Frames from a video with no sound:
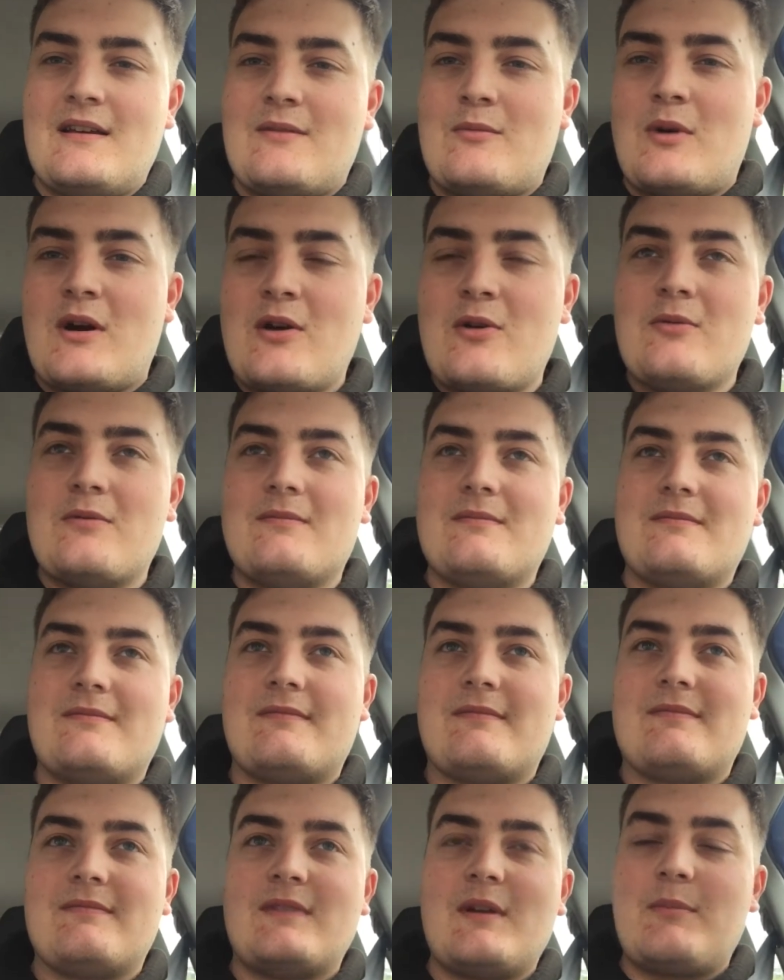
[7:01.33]
Well,
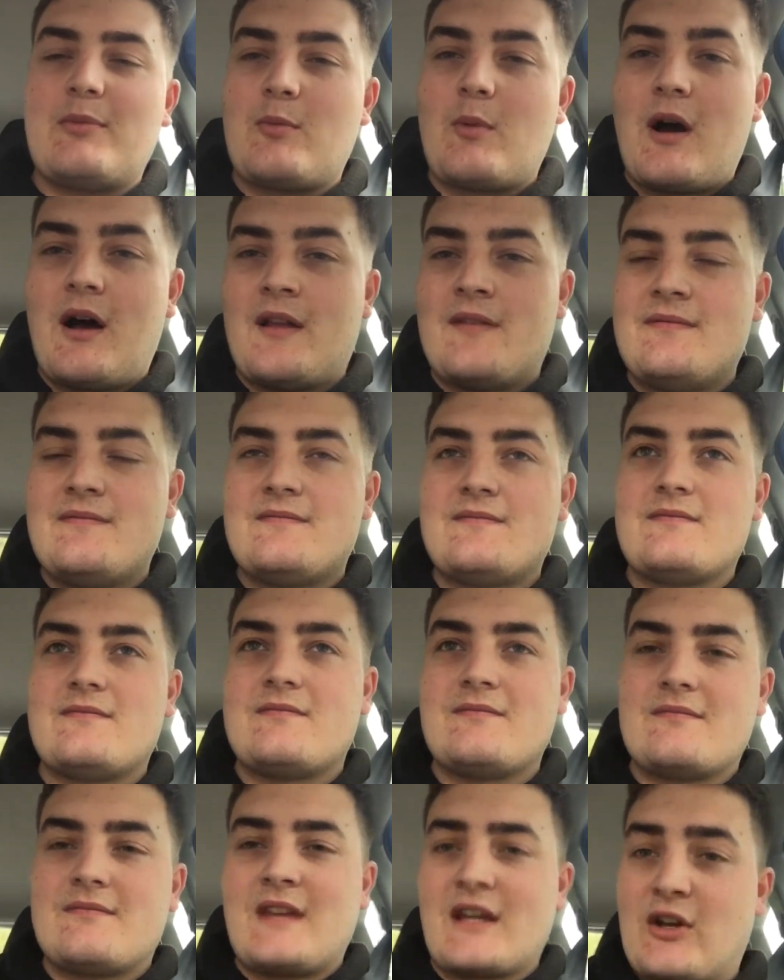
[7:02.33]
number
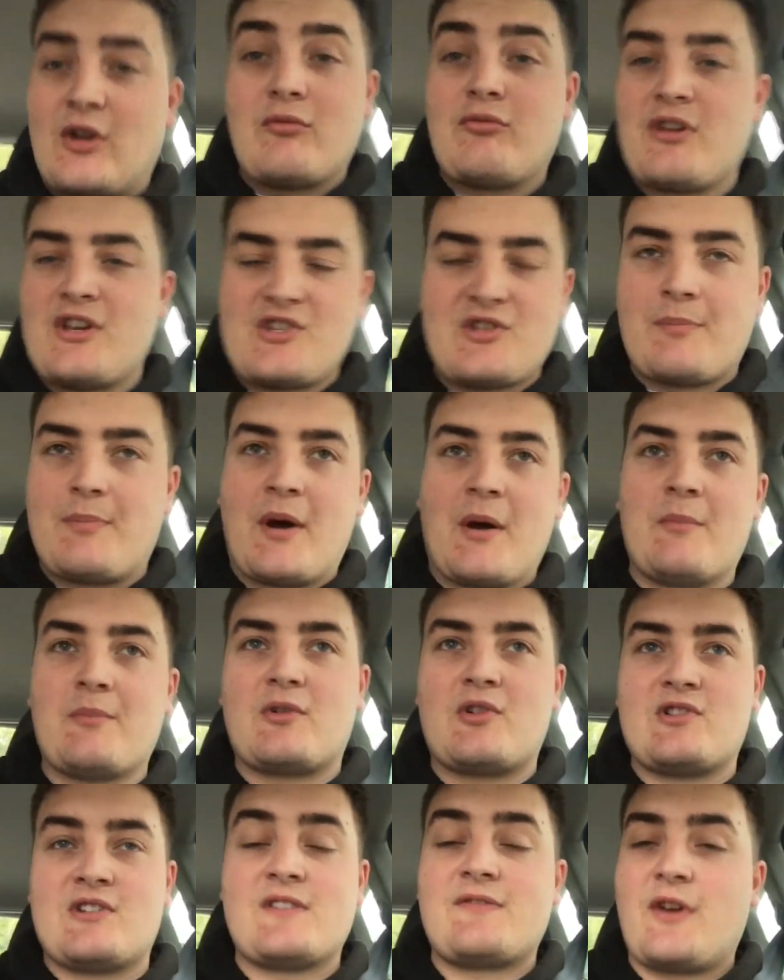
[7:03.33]
one, they couldn't reach the pump
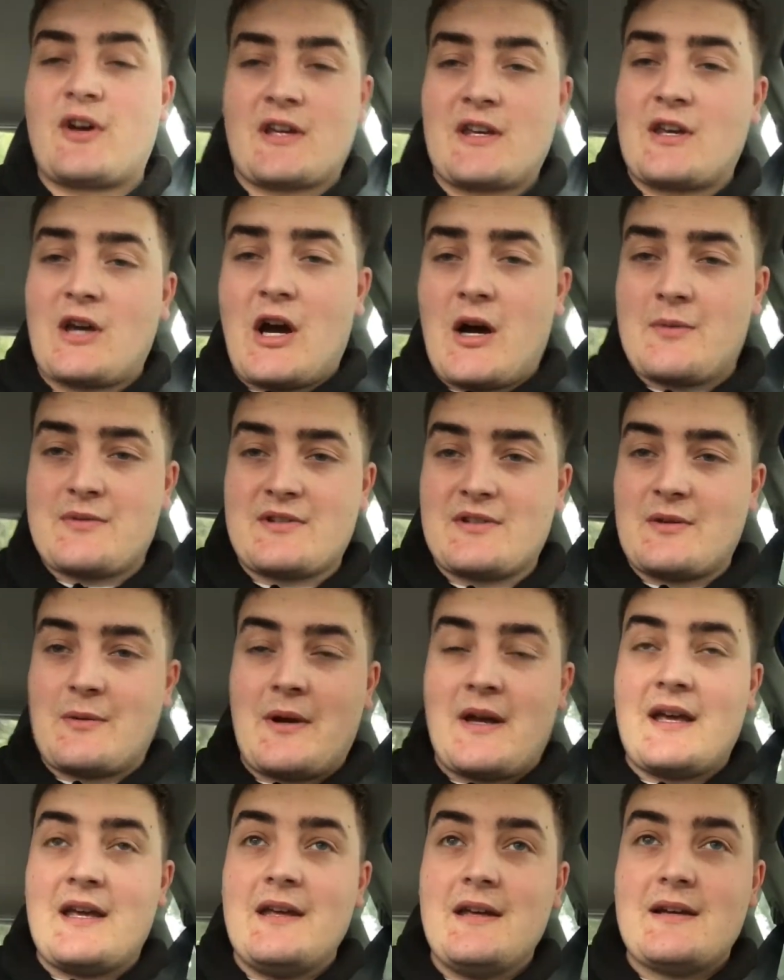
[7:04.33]
because his fucking car was in the
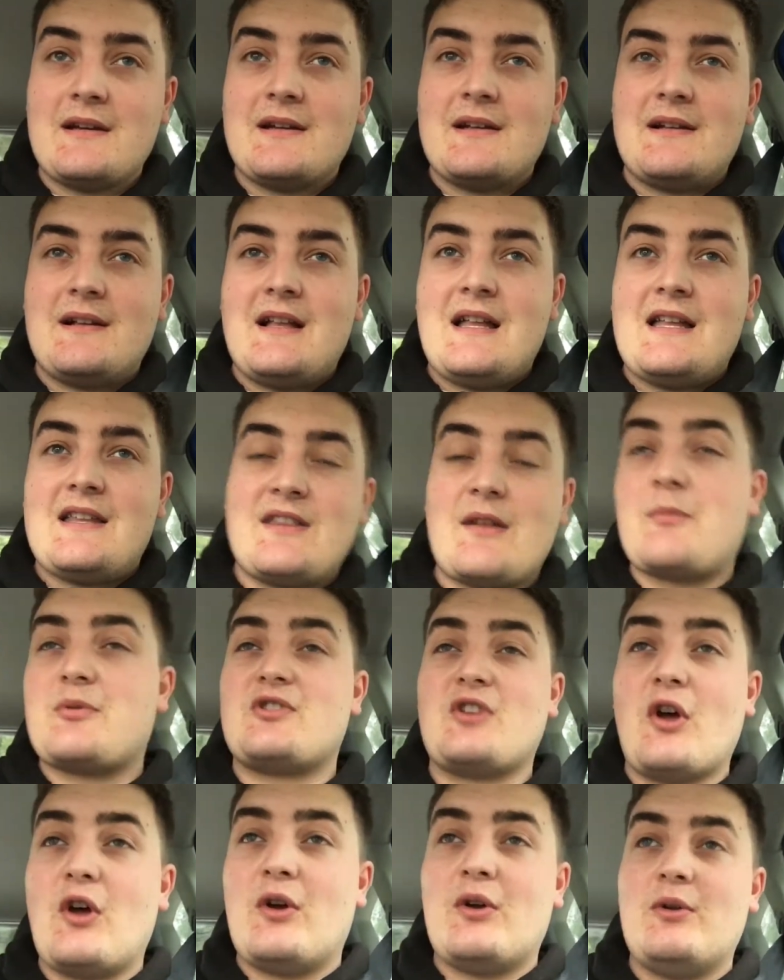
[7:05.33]
way. Number
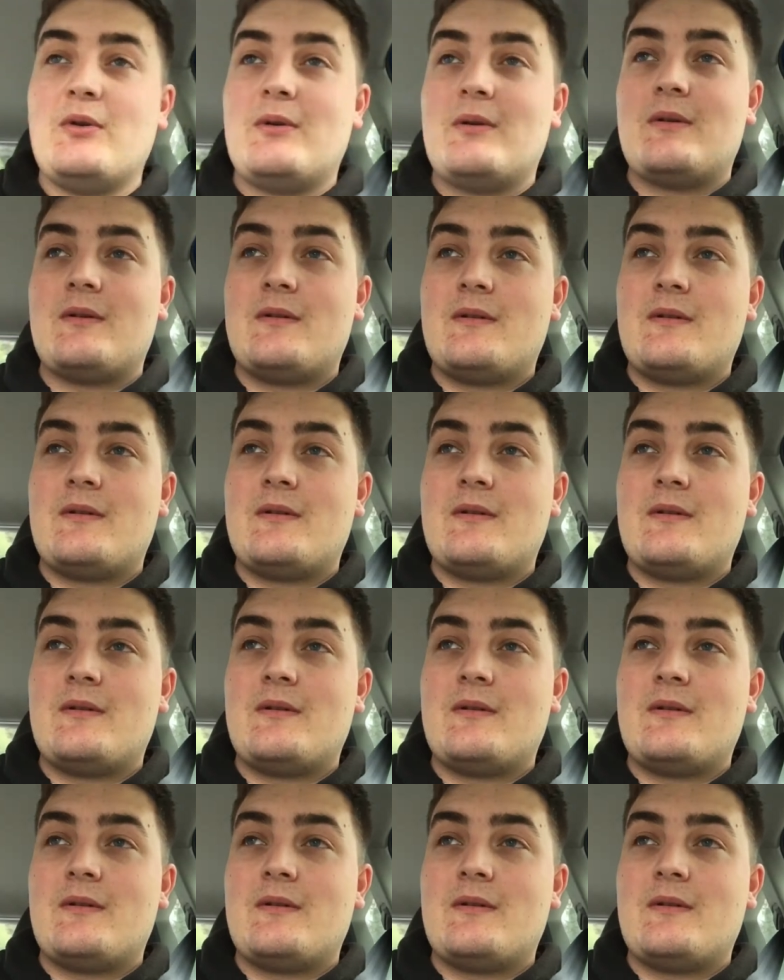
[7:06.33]
two,